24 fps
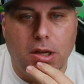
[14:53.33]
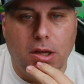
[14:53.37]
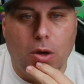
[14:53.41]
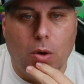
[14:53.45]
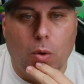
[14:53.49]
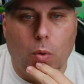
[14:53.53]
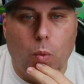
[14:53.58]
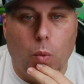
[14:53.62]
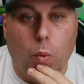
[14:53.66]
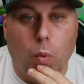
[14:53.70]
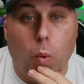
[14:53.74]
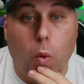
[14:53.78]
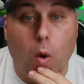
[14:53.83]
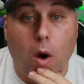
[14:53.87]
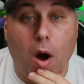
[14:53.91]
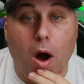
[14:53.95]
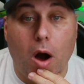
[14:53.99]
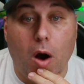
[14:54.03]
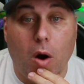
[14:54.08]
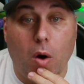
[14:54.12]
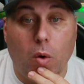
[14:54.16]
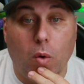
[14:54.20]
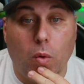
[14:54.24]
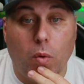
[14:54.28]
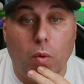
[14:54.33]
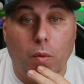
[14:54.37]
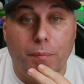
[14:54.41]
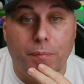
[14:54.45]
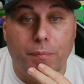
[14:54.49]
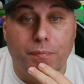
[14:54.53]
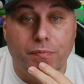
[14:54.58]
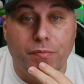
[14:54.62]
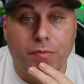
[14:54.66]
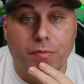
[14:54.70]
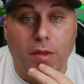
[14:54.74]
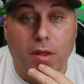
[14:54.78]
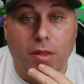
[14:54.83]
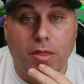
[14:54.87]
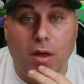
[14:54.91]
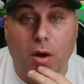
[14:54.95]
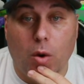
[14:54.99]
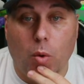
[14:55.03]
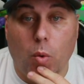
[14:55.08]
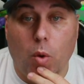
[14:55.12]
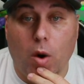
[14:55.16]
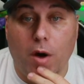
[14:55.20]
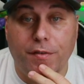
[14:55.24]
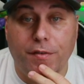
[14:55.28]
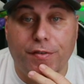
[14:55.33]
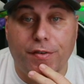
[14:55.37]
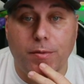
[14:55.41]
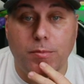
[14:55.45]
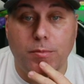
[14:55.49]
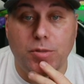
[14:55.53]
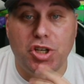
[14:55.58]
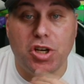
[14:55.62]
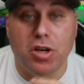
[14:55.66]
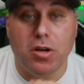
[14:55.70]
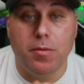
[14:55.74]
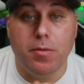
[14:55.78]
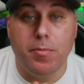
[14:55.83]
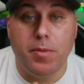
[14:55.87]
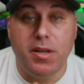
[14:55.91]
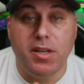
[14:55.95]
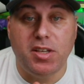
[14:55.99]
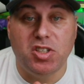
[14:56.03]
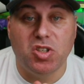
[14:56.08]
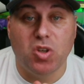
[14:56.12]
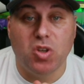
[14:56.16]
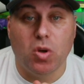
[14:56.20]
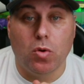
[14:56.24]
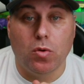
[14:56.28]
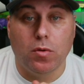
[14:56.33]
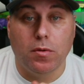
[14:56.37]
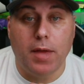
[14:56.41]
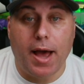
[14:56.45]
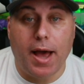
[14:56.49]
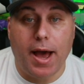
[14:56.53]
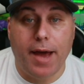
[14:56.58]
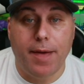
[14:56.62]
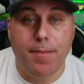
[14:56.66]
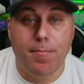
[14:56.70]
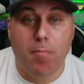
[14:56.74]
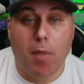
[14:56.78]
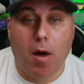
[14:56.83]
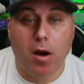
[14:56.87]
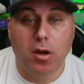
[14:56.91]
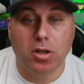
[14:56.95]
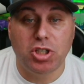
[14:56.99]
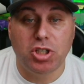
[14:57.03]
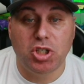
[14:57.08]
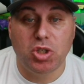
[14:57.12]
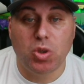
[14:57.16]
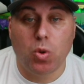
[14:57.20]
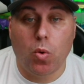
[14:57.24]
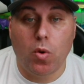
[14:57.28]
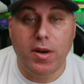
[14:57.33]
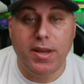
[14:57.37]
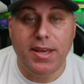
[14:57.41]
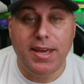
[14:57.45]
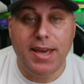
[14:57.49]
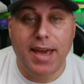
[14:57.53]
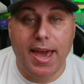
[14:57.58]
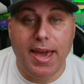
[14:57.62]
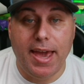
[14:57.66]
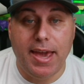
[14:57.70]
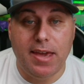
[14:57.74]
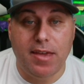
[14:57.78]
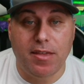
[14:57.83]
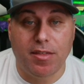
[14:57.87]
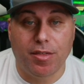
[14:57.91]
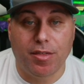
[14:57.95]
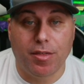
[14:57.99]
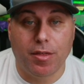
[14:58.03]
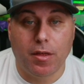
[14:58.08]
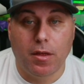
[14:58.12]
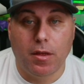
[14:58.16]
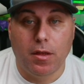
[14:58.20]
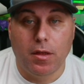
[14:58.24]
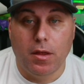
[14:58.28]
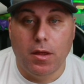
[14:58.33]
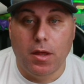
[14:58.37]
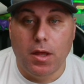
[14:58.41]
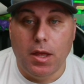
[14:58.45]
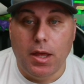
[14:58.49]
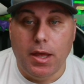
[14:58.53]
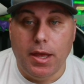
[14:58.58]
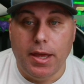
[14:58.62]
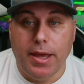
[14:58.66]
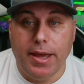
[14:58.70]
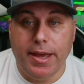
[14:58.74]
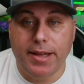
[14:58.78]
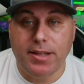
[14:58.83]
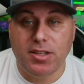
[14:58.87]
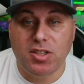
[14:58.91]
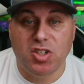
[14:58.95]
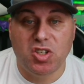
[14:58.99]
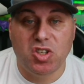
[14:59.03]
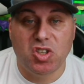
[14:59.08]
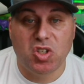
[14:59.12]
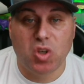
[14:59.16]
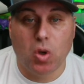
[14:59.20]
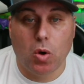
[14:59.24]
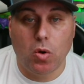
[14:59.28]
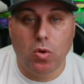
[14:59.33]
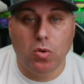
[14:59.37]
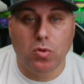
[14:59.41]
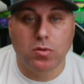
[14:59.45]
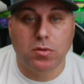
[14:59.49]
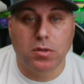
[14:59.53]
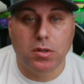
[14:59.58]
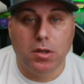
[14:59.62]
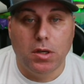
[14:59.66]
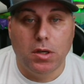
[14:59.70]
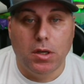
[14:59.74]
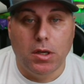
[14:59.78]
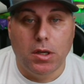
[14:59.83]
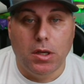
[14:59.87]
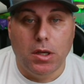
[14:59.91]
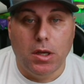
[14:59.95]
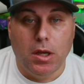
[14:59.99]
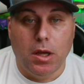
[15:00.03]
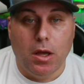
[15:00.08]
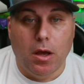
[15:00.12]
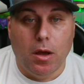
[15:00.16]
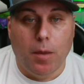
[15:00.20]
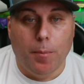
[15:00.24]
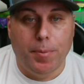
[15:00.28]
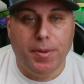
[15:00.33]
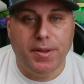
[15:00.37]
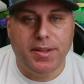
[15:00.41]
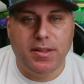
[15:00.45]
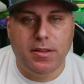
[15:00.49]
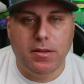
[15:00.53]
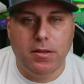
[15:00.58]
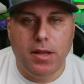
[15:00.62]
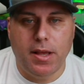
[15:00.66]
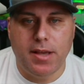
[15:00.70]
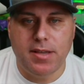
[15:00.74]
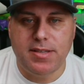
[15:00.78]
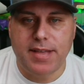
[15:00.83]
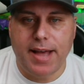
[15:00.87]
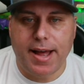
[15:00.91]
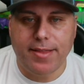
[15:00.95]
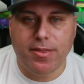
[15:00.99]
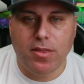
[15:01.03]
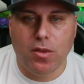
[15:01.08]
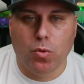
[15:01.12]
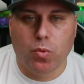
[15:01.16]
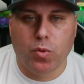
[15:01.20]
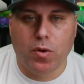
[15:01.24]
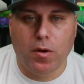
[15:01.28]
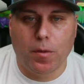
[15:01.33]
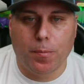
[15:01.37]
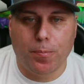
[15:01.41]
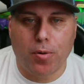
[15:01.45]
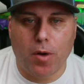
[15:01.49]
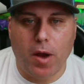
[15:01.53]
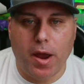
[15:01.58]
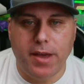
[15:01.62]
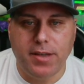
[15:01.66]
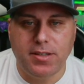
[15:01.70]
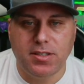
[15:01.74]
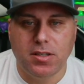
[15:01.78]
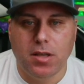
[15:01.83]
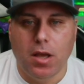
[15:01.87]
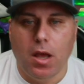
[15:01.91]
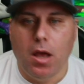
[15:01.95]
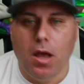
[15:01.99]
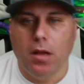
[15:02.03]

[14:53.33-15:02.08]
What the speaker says: Whoa. The one from Germany sold on March 28th. It's sold. But is that the real price?